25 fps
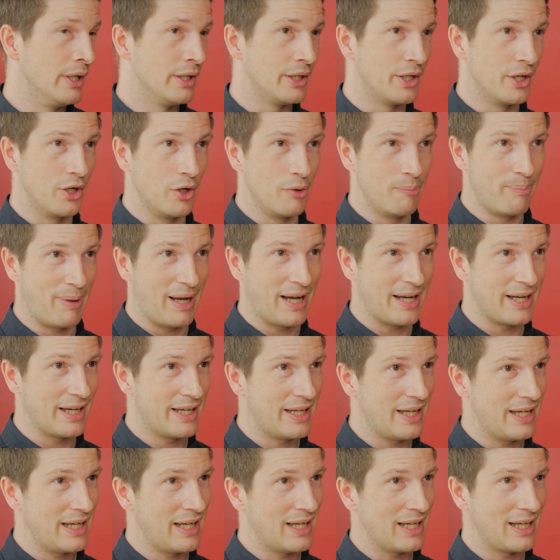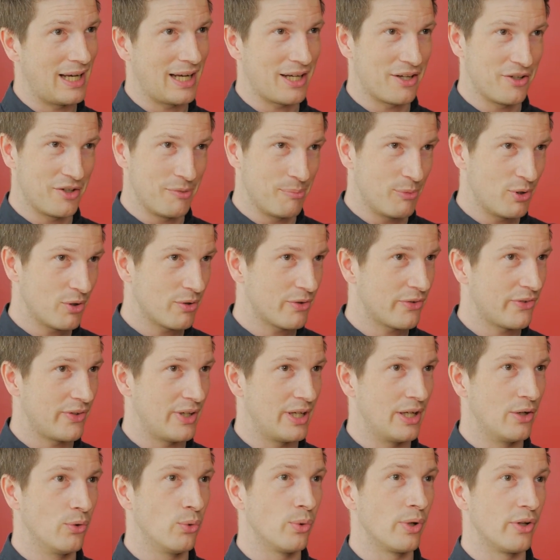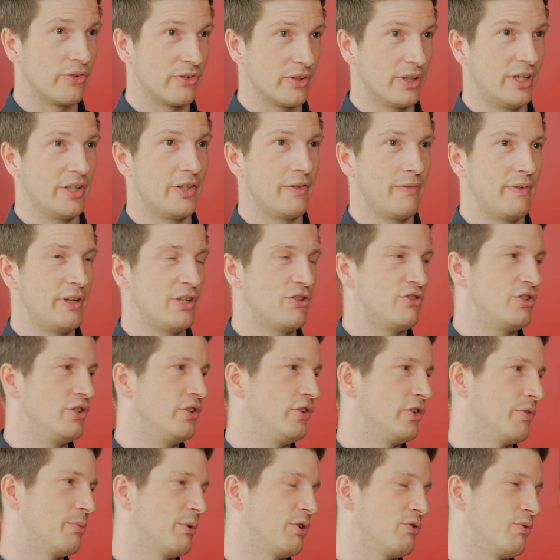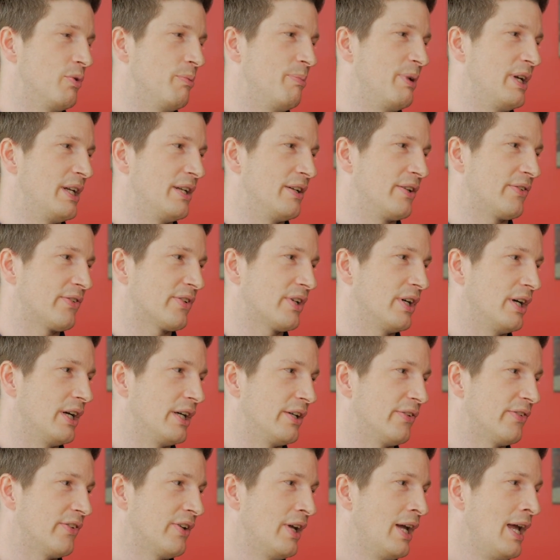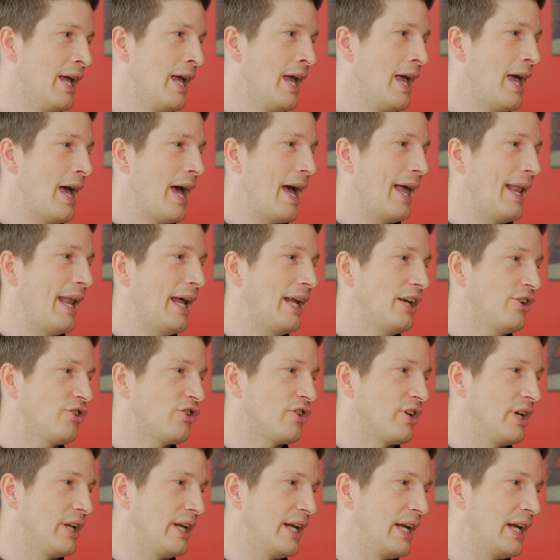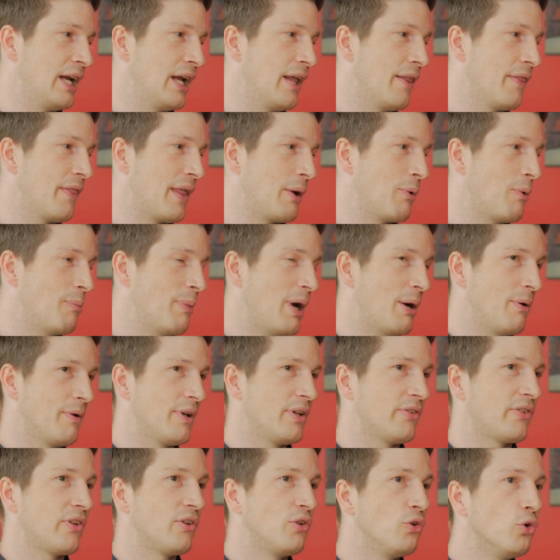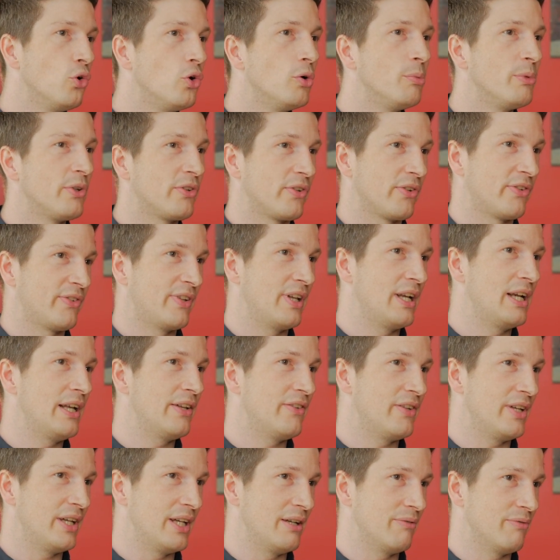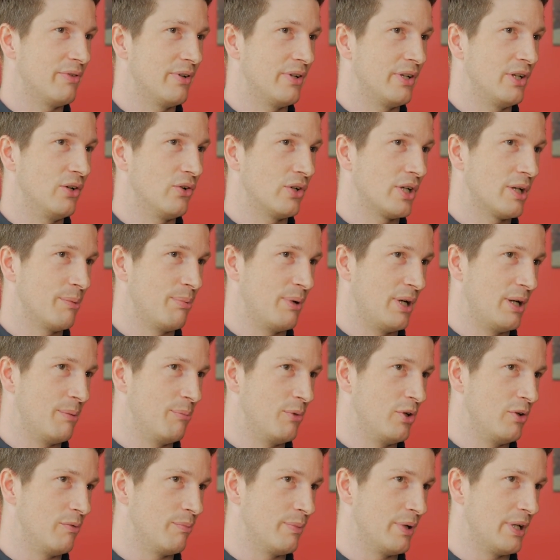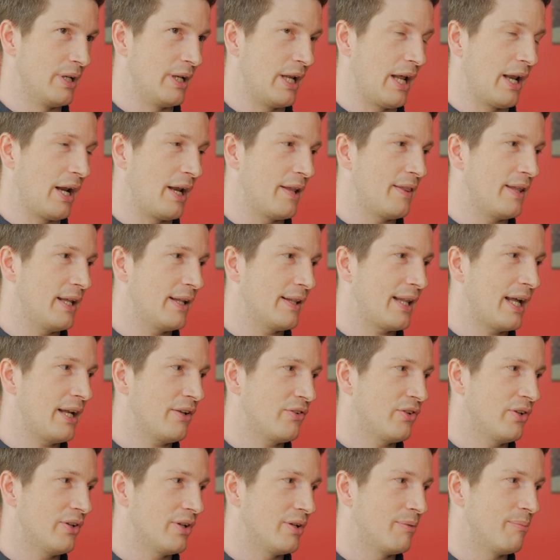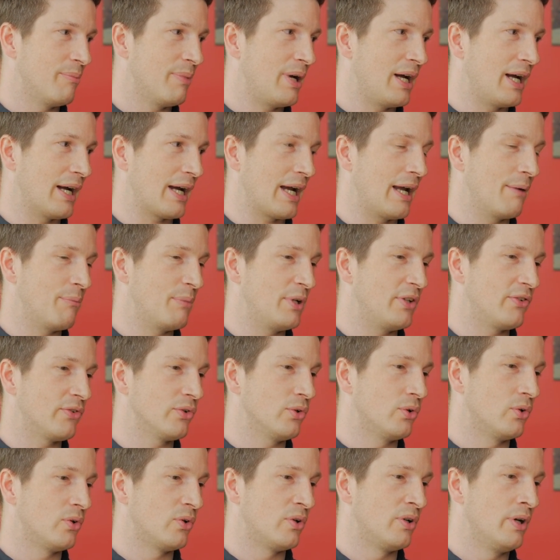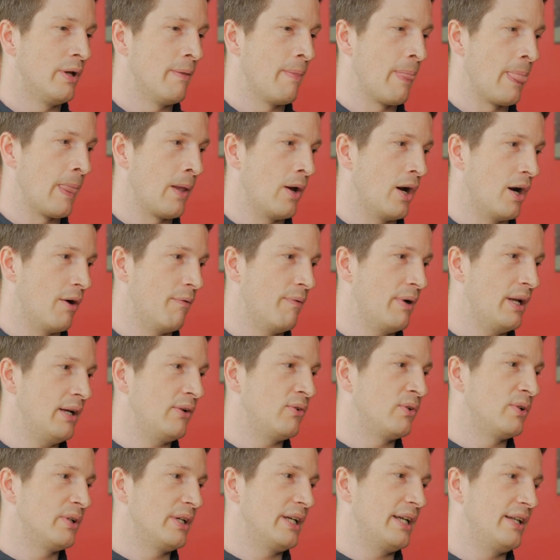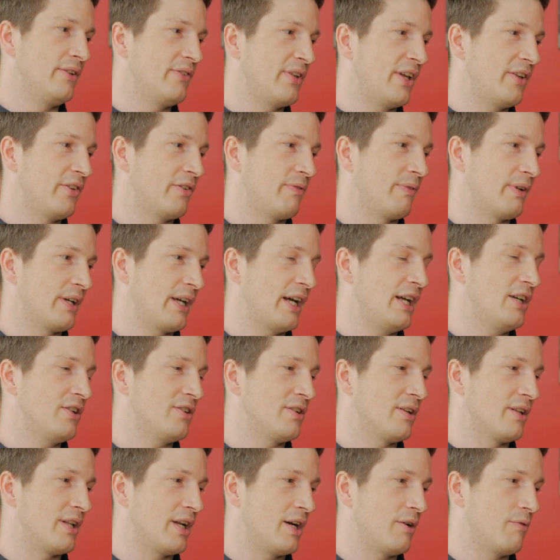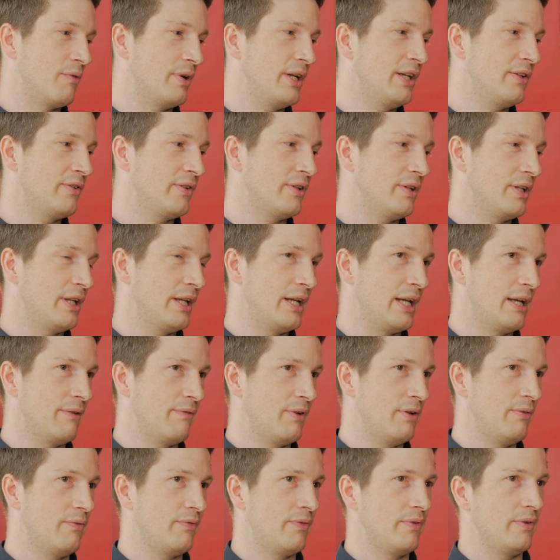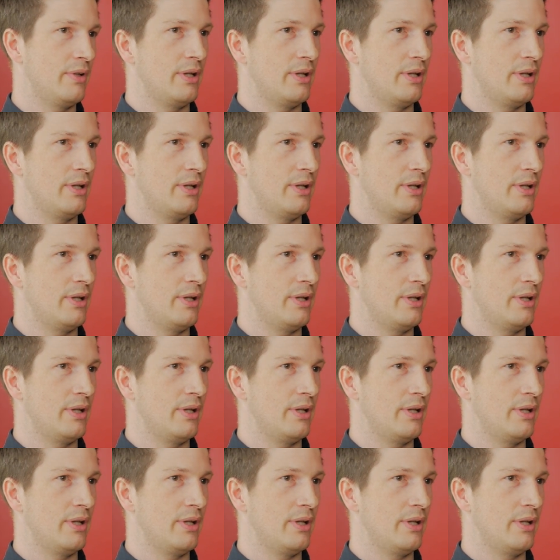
you know, banking, lack of democracy, and all those kinds of issues which were being discussed. And actually, they were met with this enormous hostility from the Occupy movement. And I think that took them back. And we saw a real intensification of that recently. If you